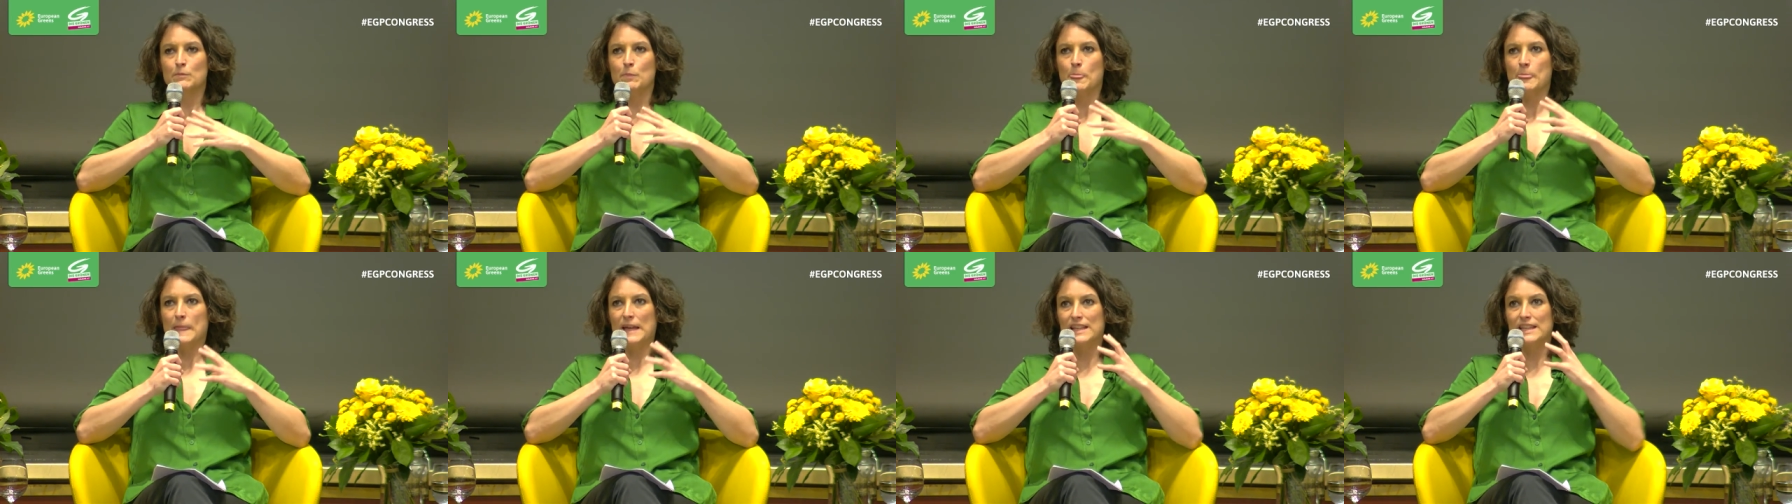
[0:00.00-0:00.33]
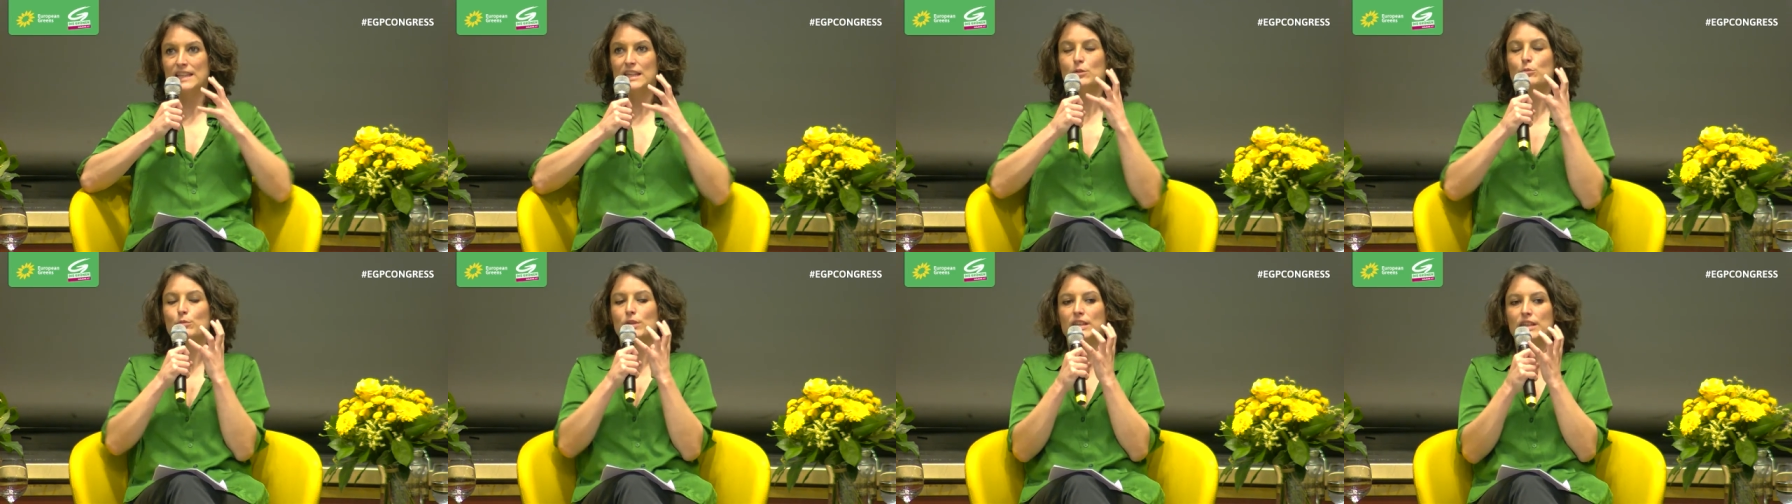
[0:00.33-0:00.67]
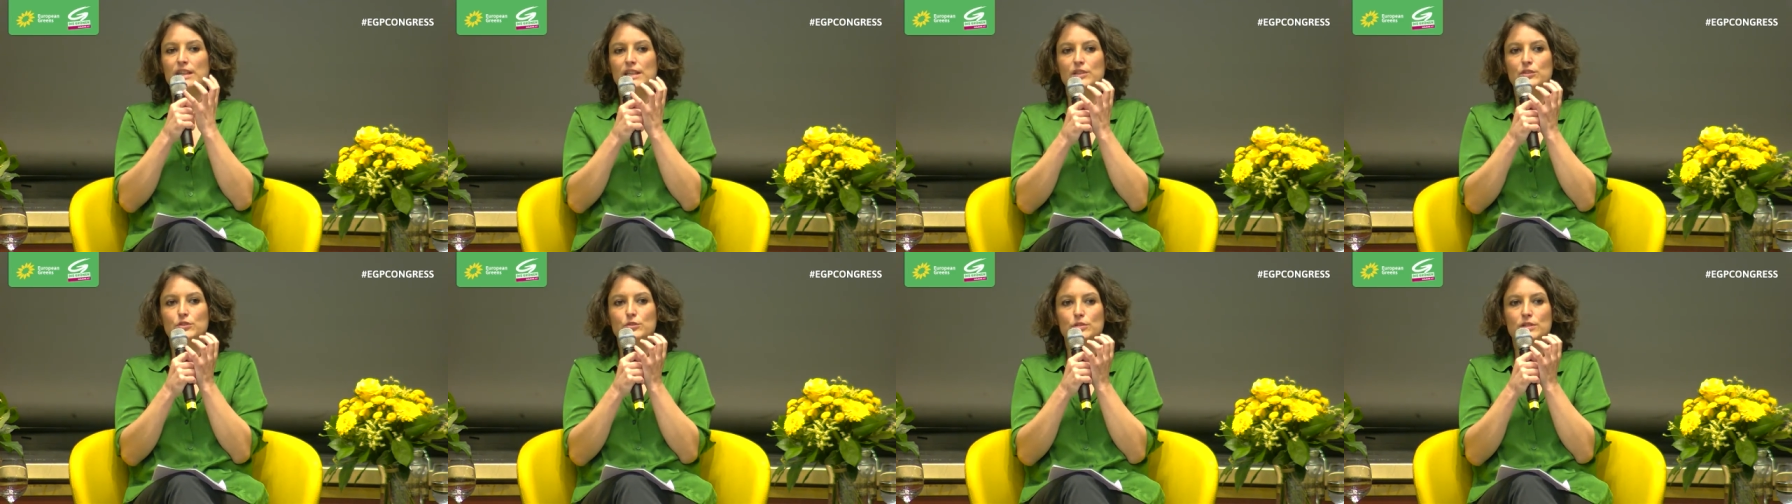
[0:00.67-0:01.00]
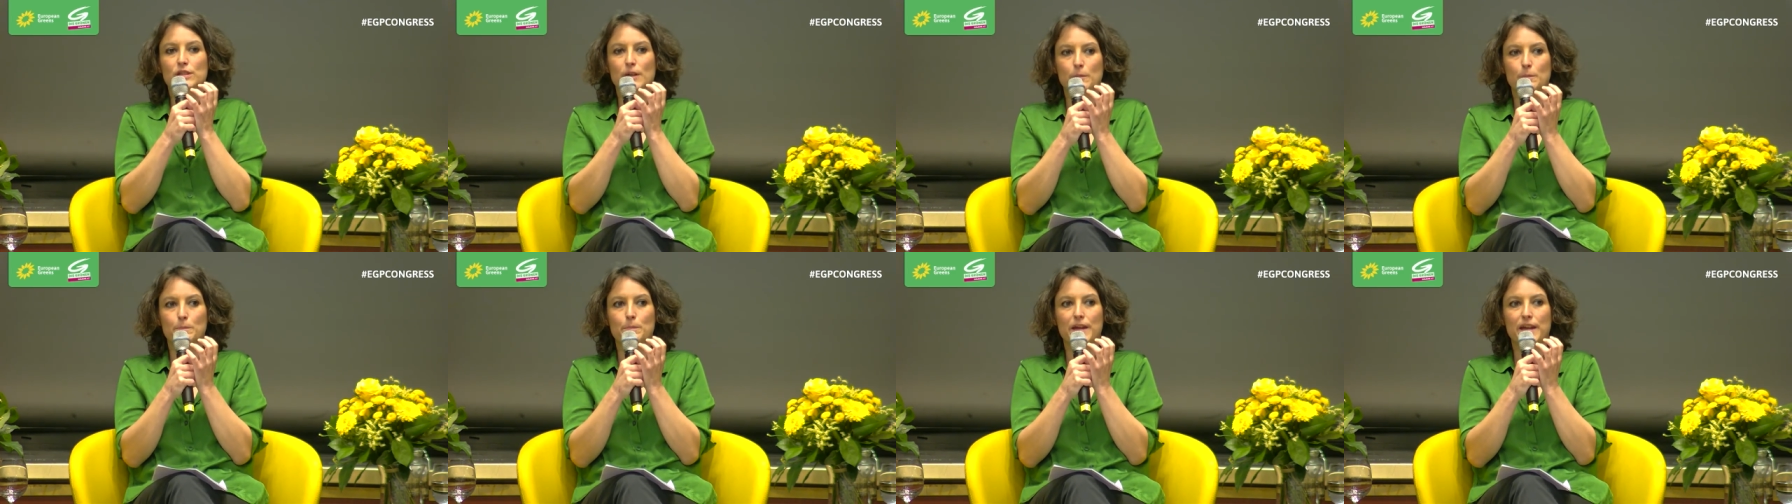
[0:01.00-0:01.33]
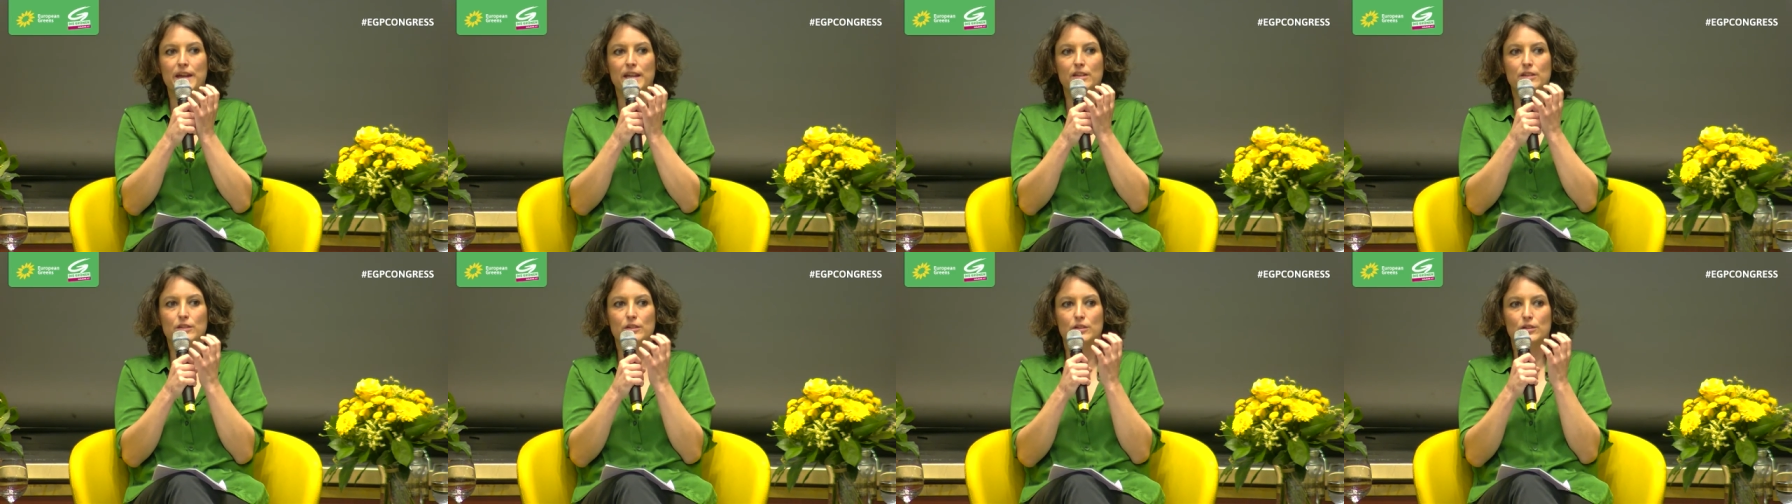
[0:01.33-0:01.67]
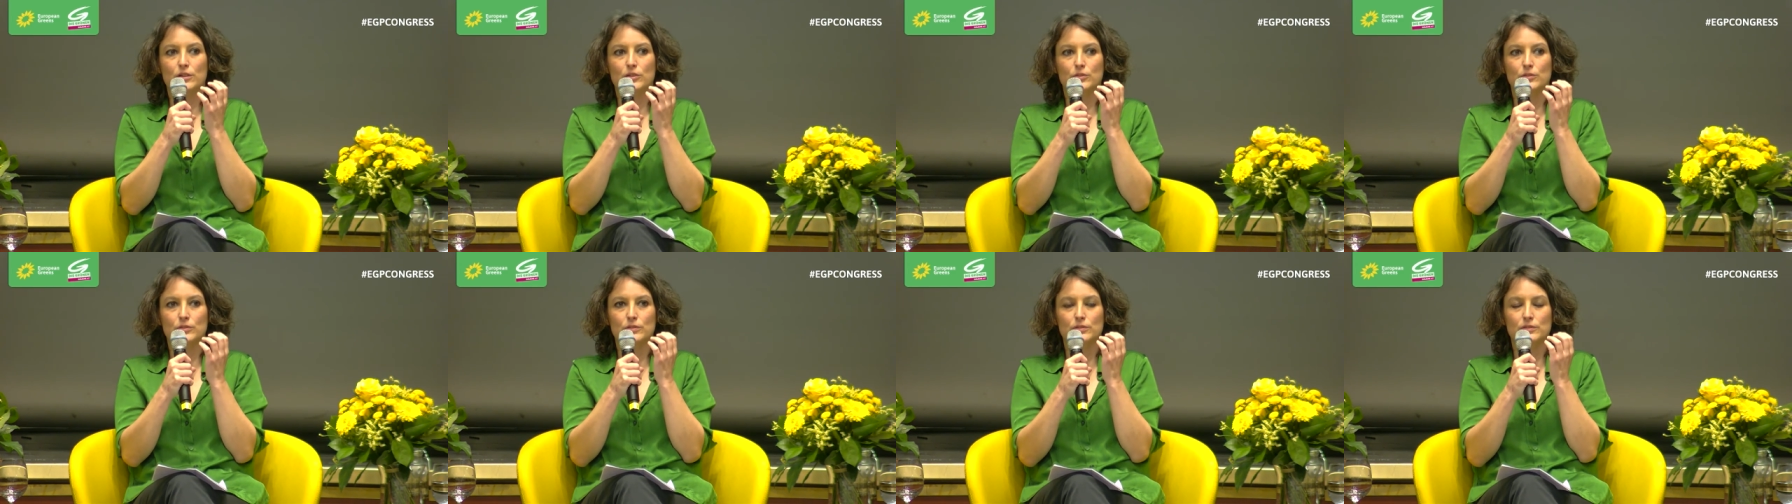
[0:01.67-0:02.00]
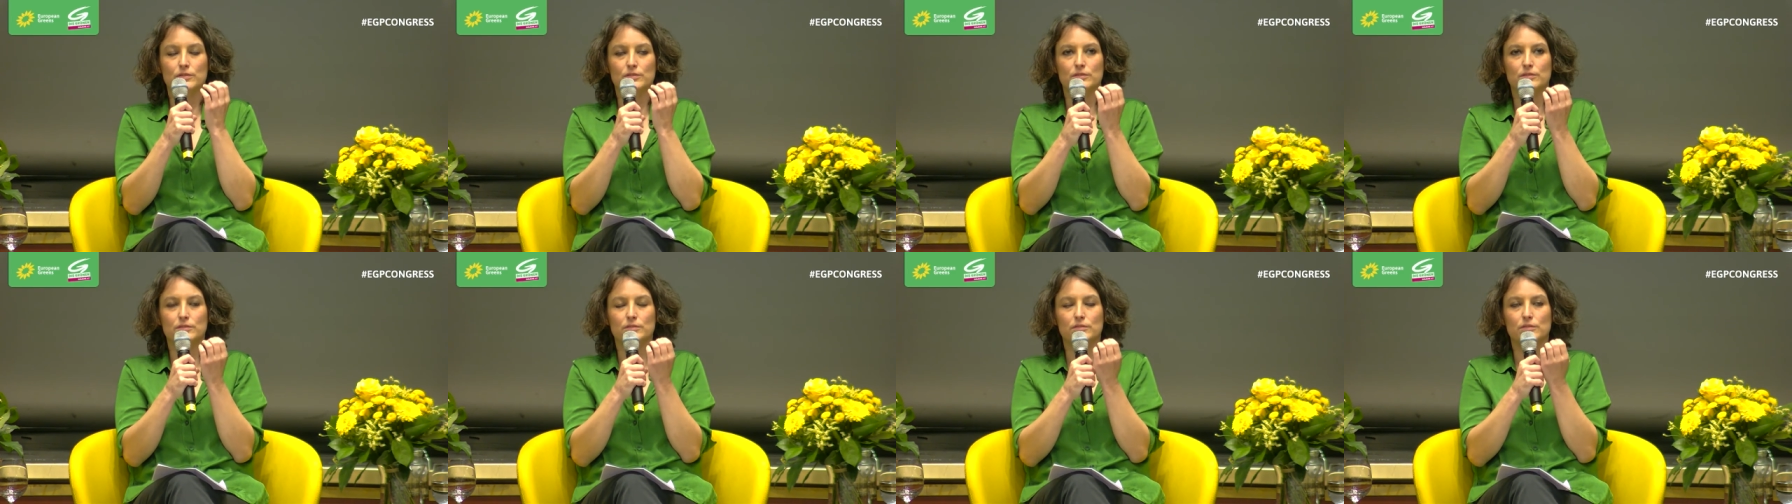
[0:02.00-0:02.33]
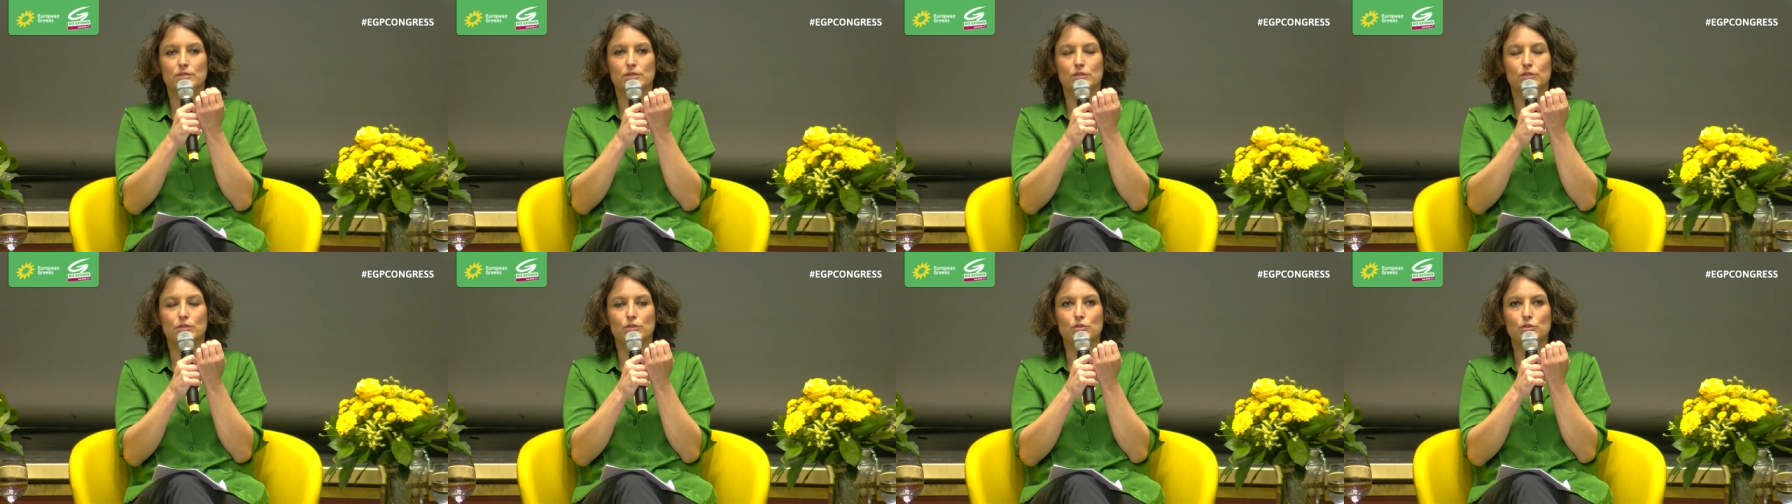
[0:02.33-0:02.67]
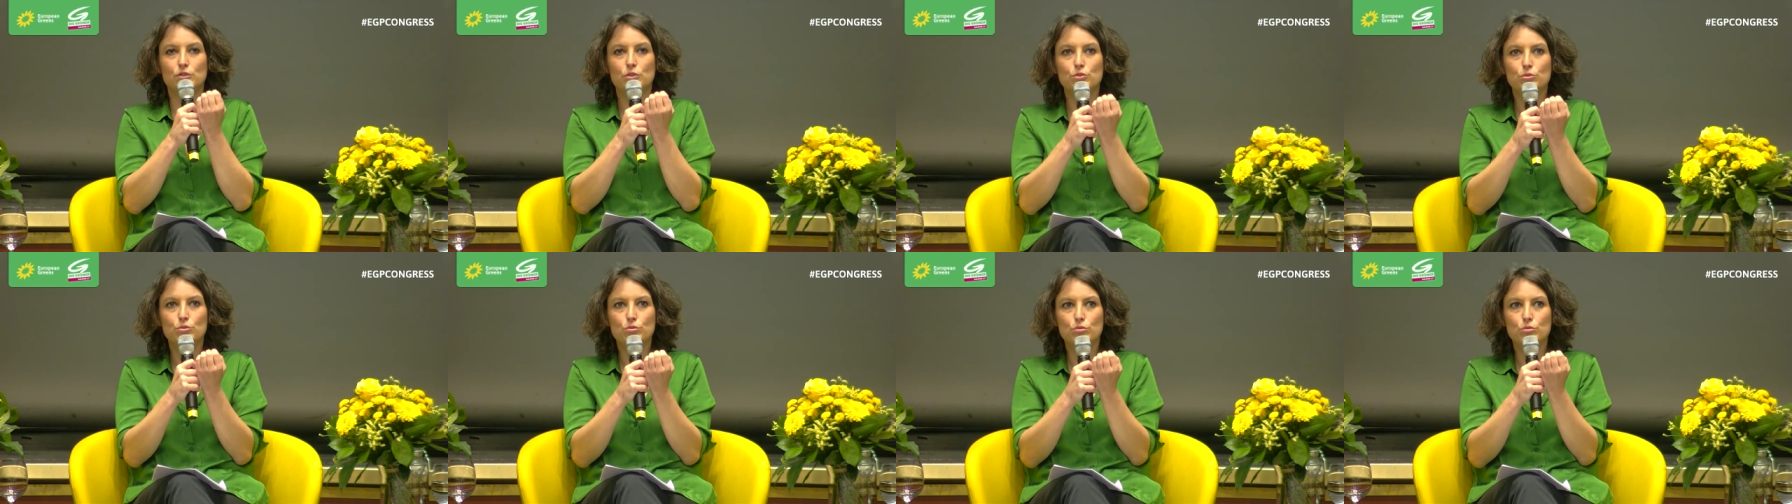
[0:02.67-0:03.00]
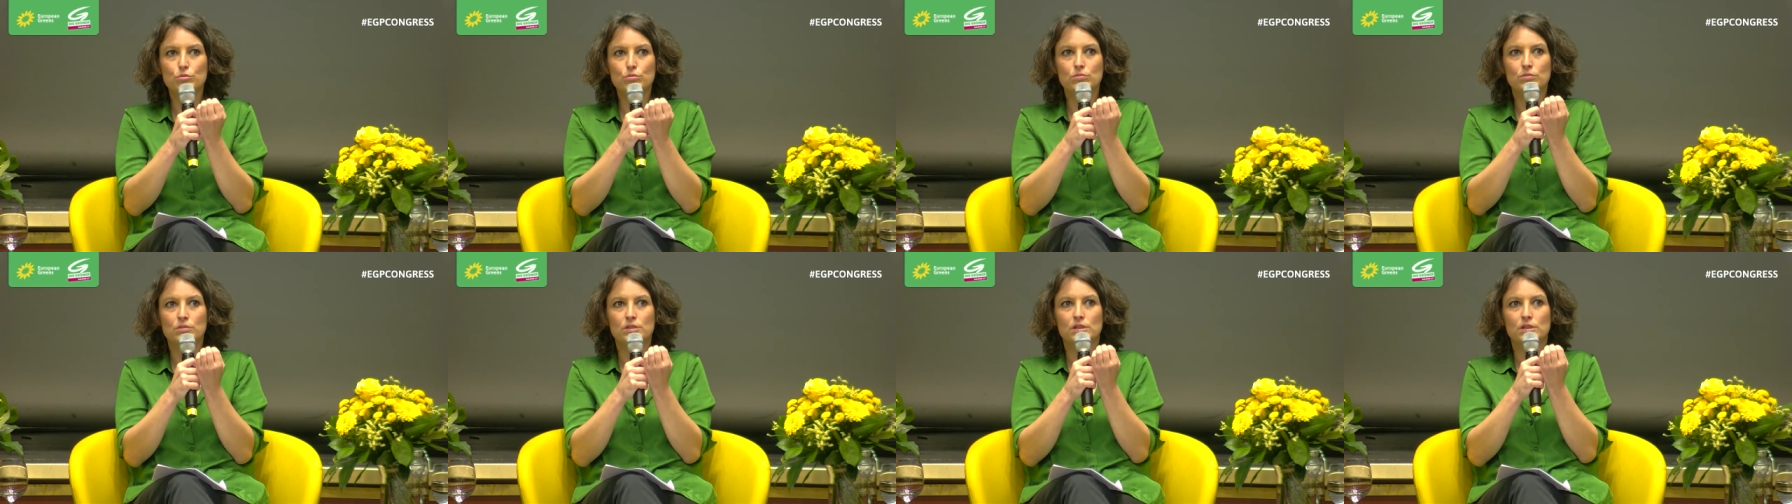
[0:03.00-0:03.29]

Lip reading: I think we need to campaign on new